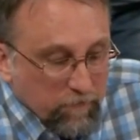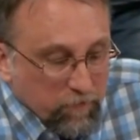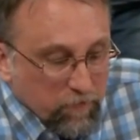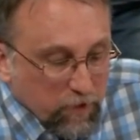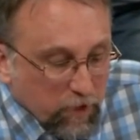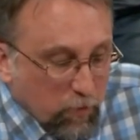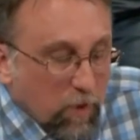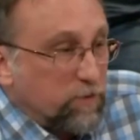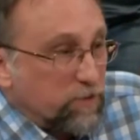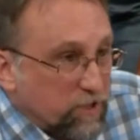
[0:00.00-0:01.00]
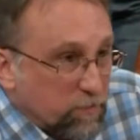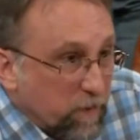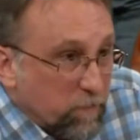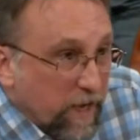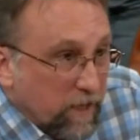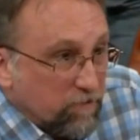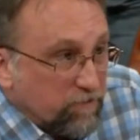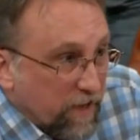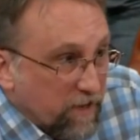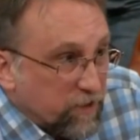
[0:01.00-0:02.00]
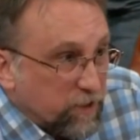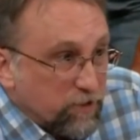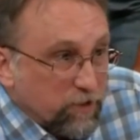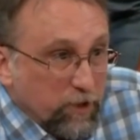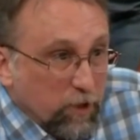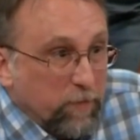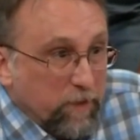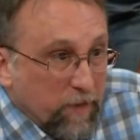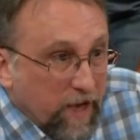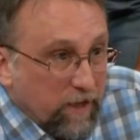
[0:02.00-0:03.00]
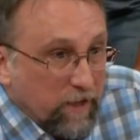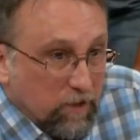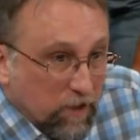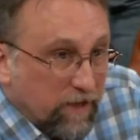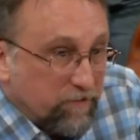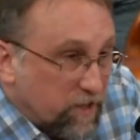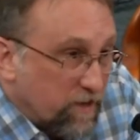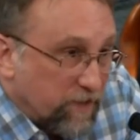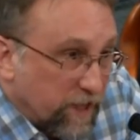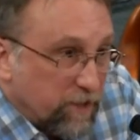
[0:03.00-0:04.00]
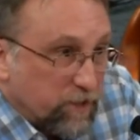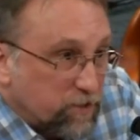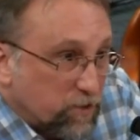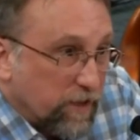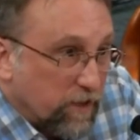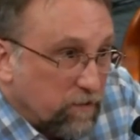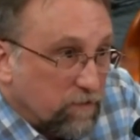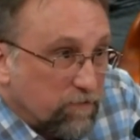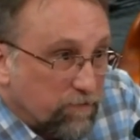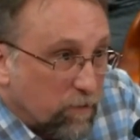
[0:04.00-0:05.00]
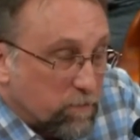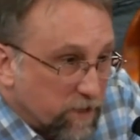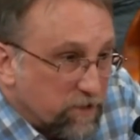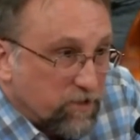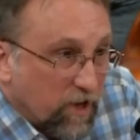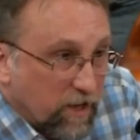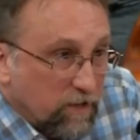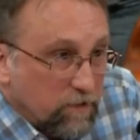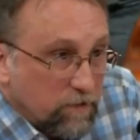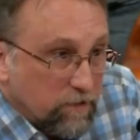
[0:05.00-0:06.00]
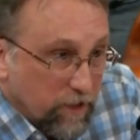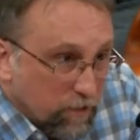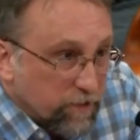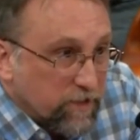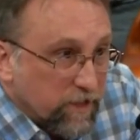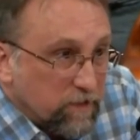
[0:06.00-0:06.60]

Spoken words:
You won't just be banning flavors, you'll be banning a life-saving industry from this state, guaranteed.